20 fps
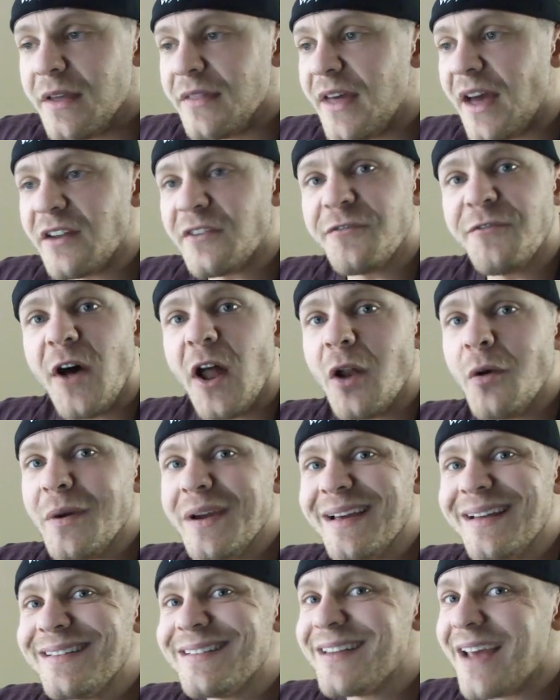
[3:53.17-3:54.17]
That's
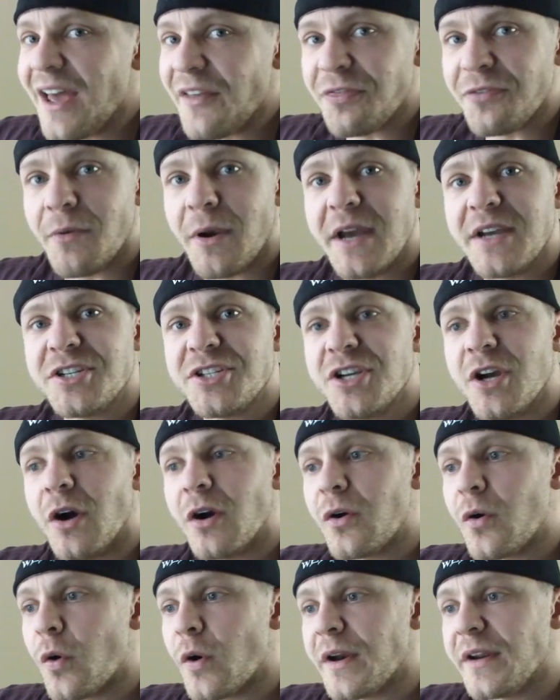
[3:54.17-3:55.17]
following a death
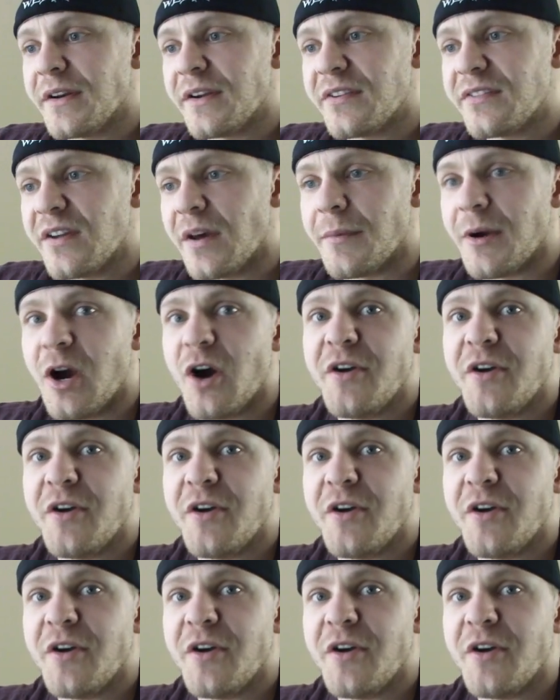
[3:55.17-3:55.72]
ratio, according to some.